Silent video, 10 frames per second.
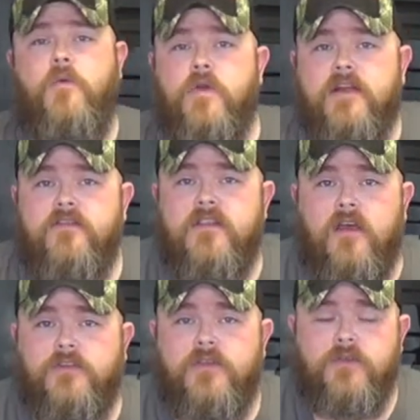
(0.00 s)
know, whatever
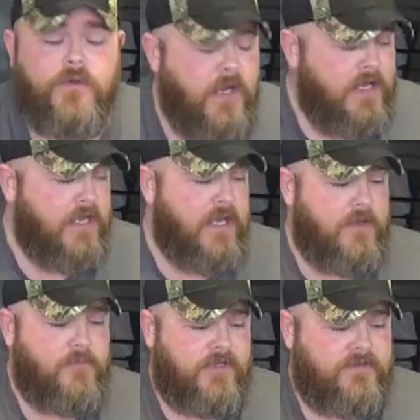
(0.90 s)
y'all do.
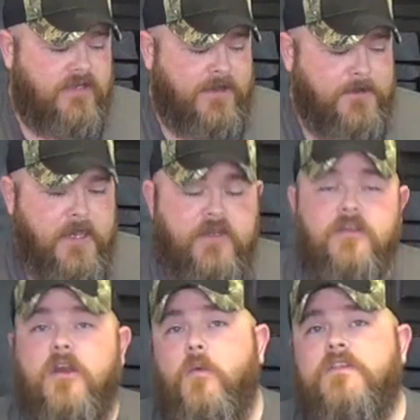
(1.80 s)
But uh,
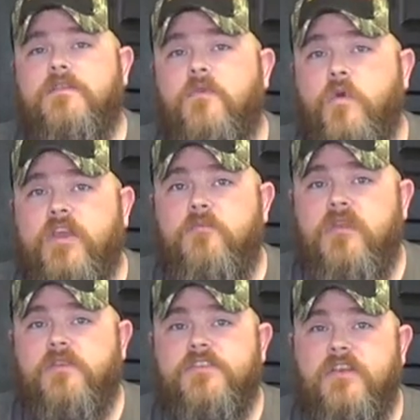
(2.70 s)
you're going to want some quick
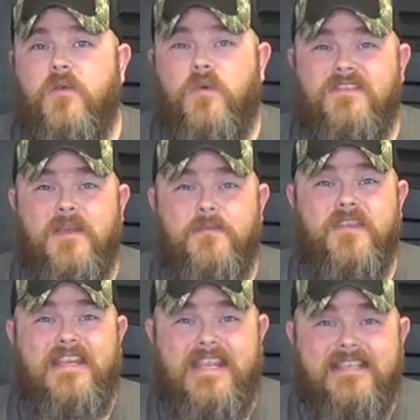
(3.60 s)
meals. You're going to want
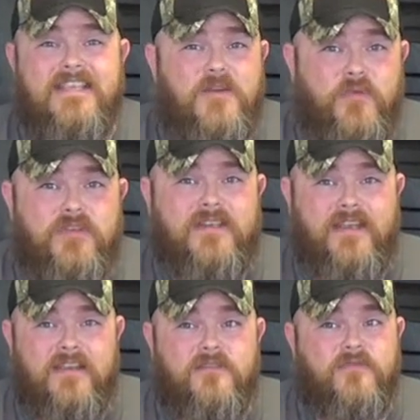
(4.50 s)
something easy to put
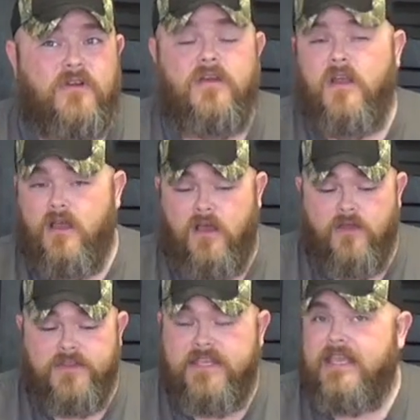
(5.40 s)
together for
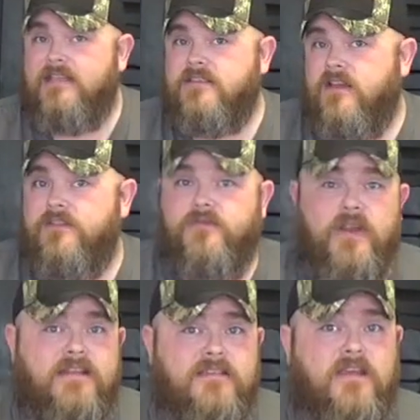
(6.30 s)
all the kids, all the
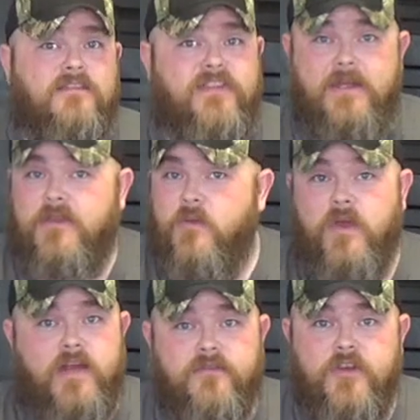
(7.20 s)
friends, all the family,
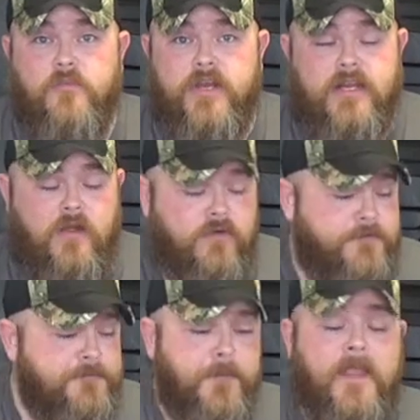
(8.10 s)
whatever you're bringing
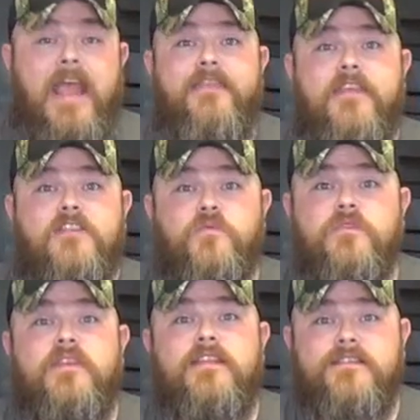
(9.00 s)
over. And this
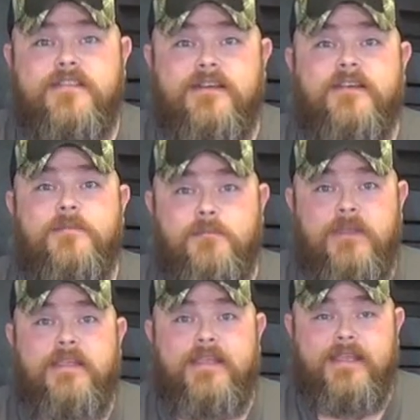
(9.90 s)
one is going to
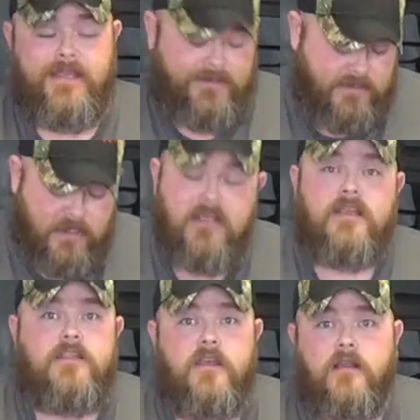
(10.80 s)
be it.
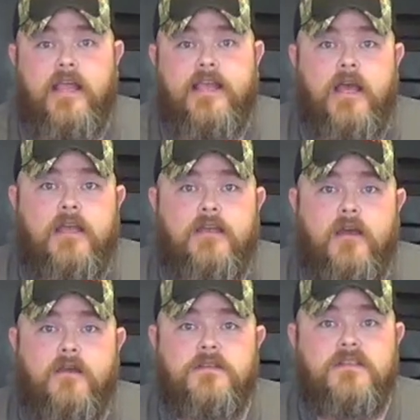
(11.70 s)
Y'all like hot
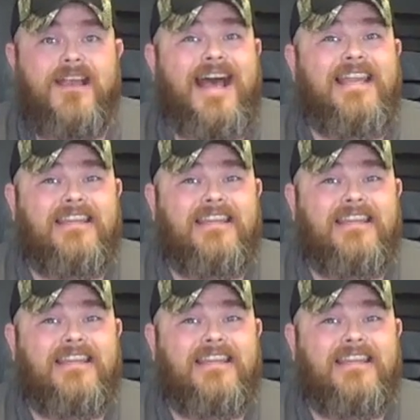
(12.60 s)
dogs? I